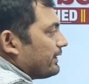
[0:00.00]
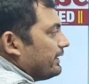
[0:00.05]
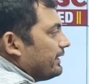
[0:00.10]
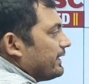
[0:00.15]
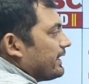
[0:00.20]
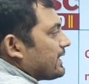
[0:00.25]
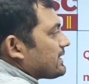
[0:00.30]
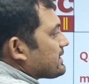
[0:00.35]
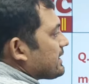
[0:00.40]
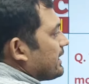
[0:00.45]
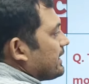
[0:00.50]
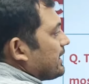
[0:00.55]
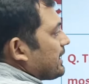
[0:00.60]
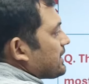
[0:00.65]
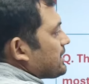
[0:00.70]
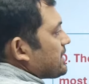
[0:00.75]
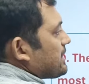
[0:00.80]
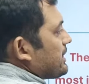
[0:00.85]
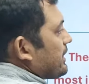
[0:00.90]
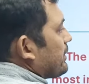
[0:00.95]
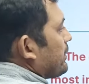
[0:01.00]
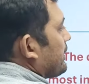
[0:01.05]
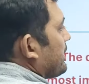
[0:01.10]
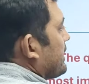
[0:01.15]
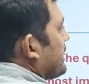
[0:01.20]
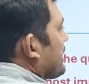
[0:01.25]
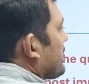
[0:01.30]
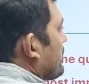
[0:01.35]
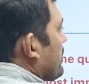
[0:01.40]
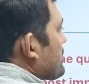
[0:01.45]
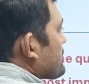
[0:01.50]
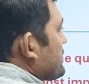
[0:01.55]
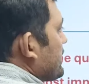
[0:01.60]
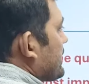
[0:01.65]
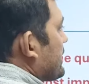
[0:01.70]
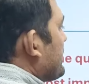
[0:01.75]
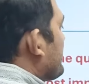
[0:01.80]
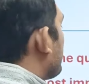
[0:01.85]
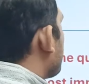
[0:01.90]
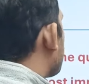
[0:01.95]
India's energy security
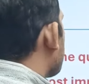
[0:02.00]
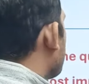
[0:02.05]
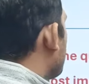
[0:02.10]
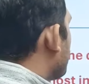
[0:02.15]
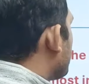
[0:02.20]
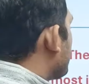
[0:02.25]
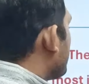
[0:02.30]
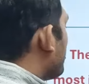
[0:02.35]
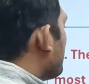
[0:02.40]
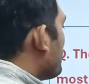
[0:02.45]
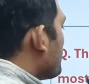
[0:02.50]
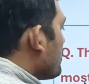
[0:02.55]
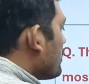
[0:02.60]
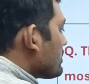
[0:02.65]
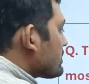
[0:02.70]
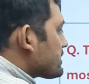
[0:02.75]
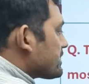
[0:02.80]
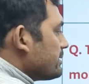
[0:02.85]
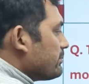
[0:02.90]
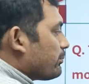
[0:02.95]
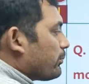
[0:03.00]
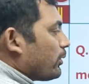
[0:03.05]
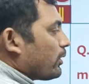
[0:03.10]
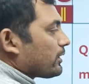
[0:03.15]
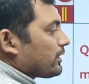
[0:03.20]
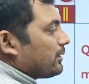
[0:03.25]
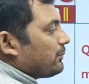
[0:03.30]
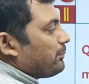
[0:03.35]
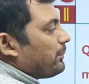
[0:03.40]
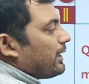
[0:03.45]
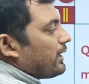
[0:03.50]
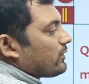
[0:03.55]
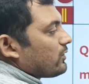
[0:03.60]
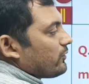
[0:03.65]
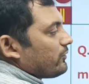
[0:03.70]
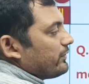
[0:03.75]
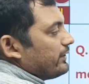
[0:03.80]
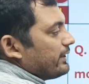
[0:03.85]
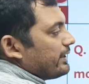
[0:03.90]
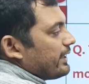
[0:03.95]
constitute the most important part
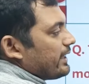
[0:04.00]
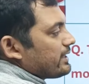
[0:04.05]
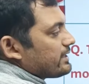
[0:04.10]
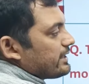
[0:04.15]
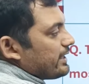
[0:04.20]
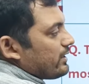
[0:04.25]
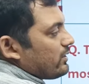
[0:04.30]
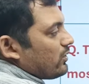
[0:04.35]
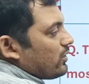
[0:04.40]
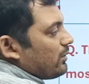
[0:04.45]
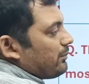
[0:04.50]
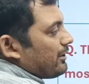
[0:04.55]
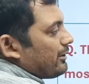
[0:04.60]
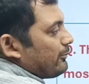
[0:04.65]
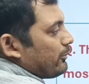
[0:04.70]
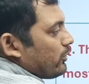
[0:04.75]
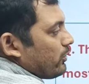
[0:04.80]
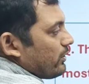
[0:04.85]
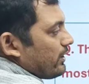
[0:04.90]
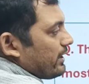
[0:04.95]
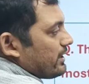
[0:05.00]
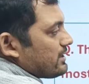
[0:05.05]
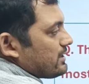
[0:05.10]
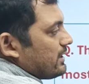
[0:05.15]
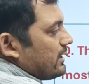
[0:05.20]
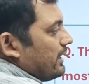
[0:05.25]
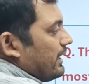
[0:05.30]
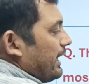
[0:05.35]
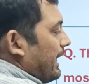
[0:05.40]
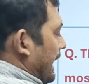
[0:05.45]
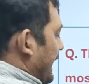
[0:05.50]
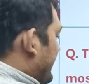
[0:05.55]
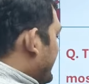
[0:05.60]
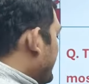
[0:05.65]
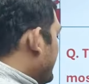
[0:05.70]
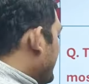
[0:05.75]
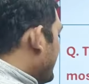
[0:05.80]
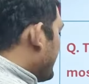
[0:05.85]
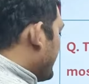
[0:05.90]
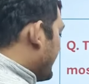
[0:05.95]
of India's economic progress.
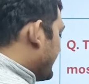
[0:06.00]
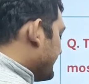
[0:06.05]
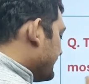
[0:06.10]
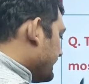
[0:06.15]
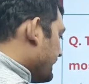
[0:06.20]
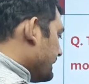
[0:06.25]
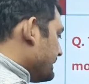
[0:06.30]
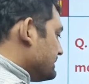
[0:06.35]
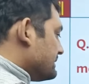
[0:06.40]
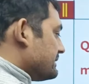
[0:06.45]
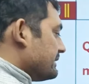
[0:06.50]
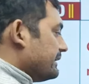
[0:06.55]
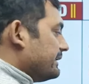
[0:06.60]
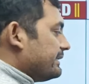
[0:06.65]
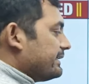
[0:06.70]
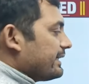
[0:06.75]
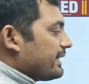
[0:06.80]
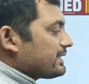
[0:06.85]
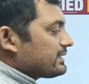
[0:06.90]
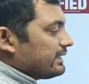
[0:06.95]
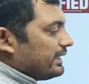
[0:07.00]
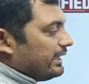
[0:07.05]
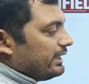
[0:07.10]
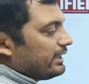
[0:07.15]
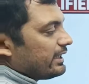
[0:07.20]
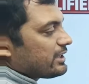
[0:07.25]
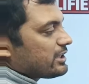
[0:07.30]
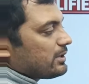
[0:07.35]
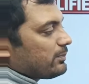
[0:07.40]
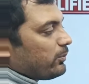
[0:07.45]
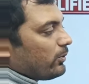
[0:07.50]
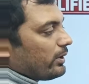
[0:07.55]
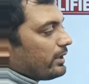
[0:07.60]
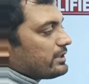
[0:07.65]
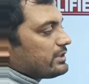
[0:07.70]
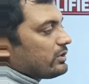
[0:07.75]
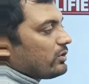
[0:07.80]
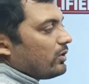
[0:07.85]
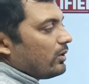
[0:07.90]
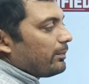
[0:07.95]
Analy analyze India's energy
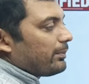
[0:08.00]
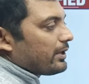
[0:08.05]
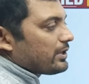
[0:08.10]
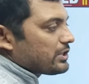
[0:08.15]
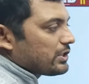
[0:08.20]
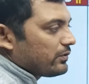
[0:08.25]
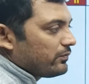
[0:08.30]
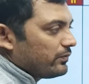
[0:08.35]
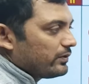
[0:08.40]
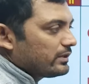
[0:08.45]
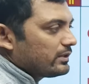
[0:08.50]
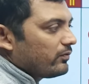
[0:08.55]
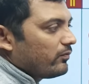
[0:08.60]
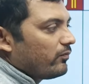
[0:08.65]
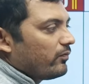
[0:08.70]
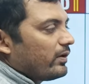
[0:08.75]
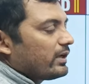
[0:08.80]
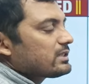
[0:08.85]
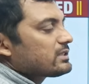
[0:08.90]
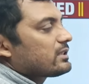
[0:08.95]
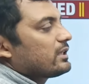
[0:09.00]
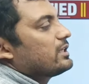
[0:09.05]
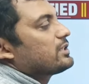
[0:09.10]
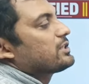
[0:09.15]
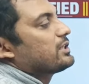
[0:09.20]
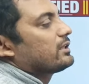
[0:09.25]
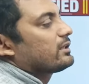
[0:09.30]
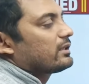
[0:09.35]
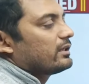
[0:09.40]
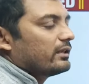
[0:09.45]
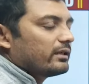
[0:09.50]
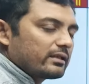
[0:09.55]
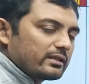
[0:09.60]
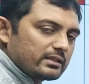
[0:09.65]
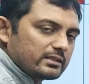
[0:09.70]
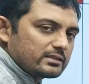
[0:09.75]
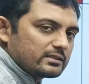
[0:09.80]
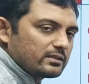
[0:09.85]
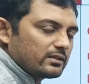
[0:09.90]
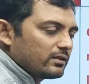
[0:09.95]
policy cooperation with the West Asian
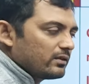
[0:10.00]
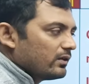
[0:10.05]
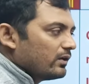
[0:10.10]
countries.